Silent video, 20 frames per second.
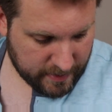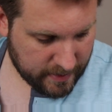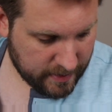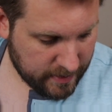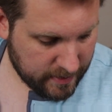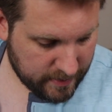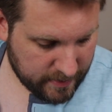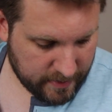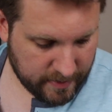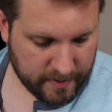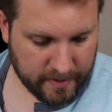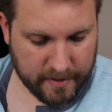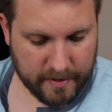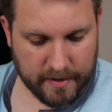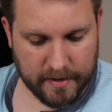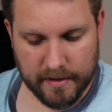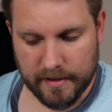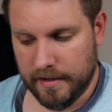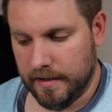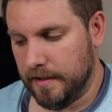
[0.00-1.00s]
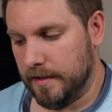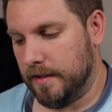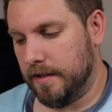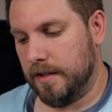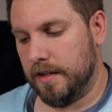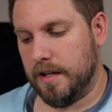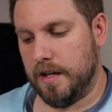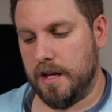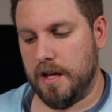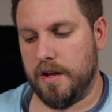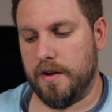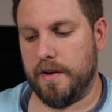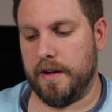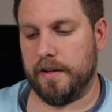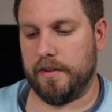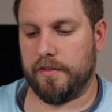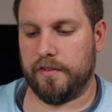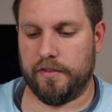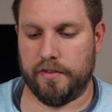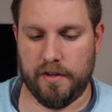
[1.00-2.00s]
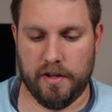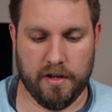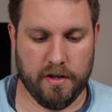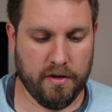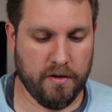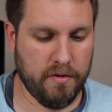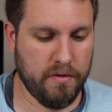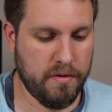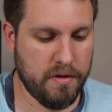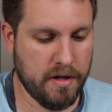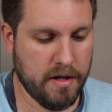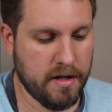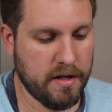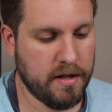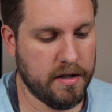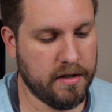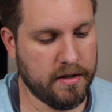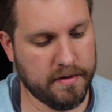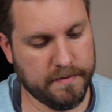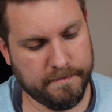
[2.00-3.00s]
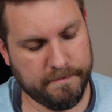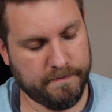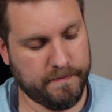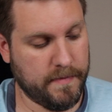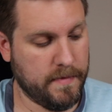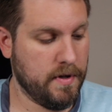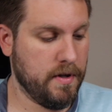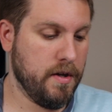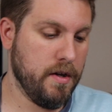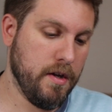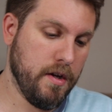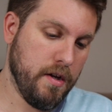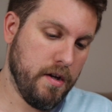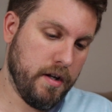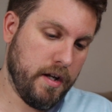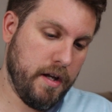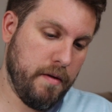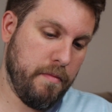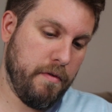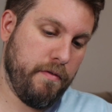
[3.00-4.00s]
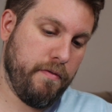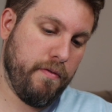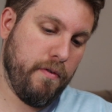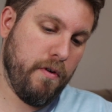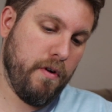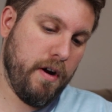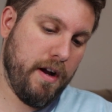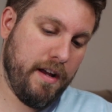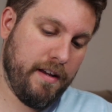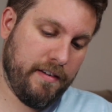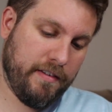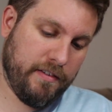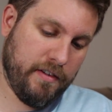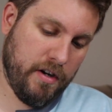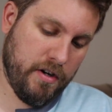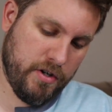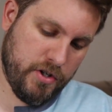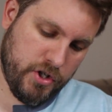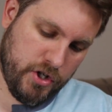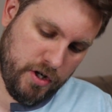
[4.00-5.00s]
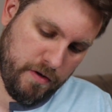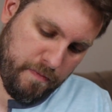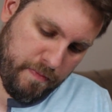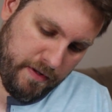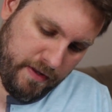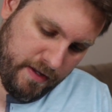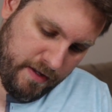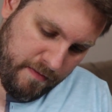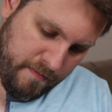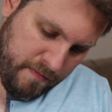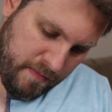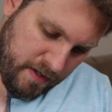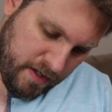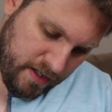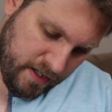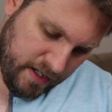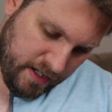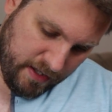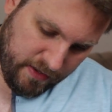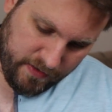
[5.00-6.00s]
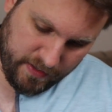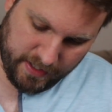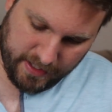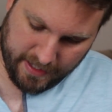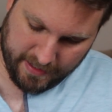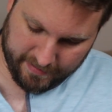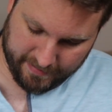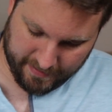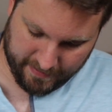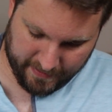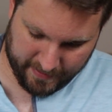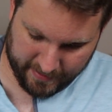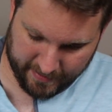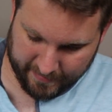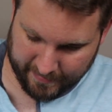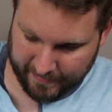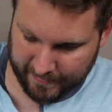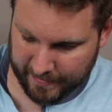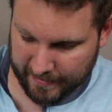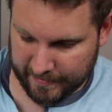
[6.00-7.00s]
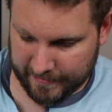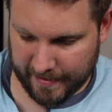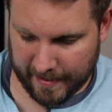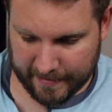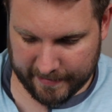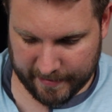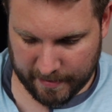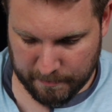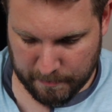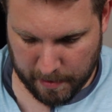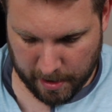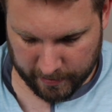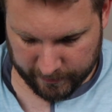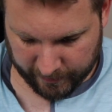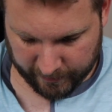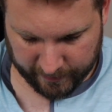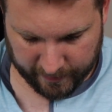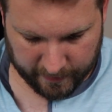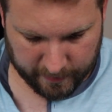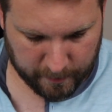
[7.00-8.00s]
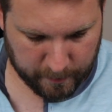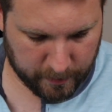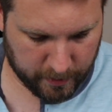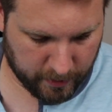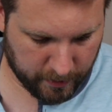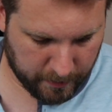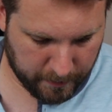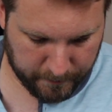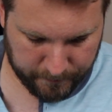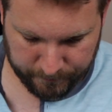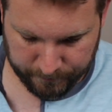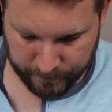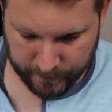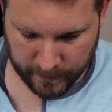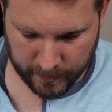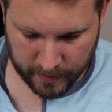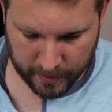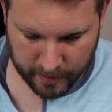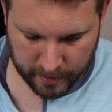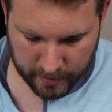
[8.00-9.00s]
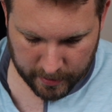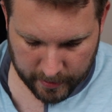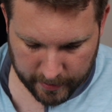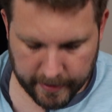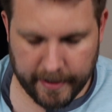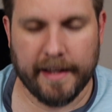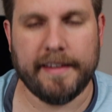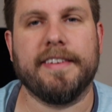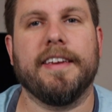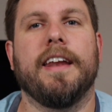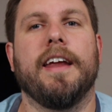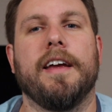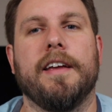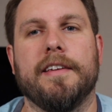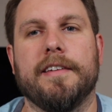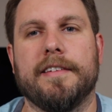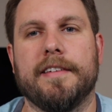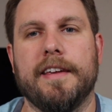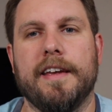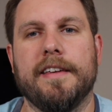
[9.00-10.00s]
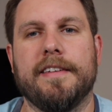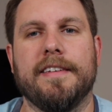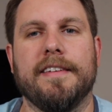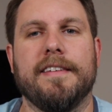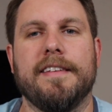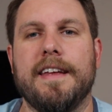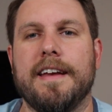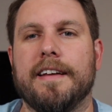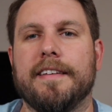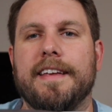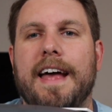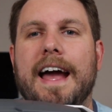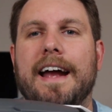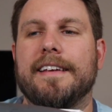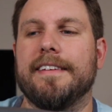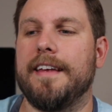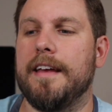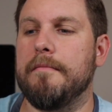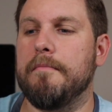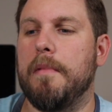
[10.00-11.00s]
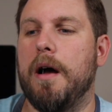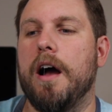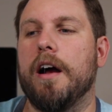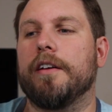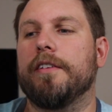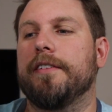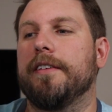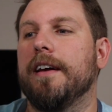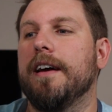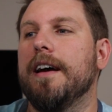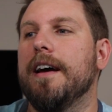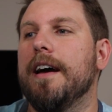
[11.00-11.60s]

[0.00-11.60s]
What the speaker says: All right. So okay, before I start chirping them on anything, yes, I think this is the exact same box I sent them to. Yes, it is. This is the exact same box